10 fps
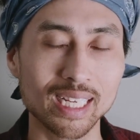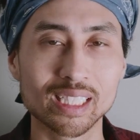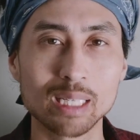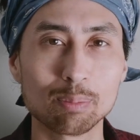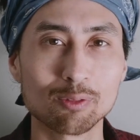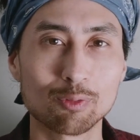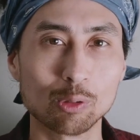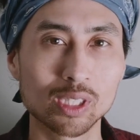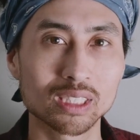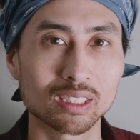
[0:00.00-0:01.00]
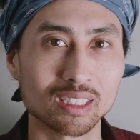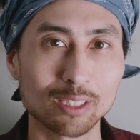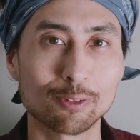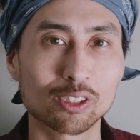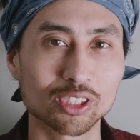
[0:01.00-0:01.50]
and keeping focus in
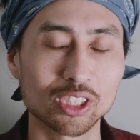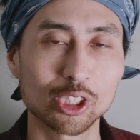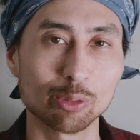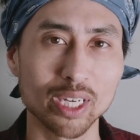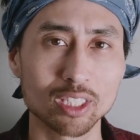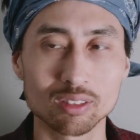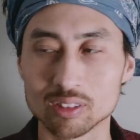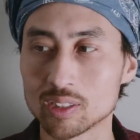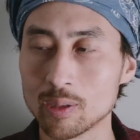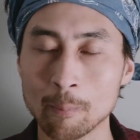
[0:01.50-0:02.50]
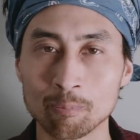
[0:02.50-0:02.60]
difficult situations.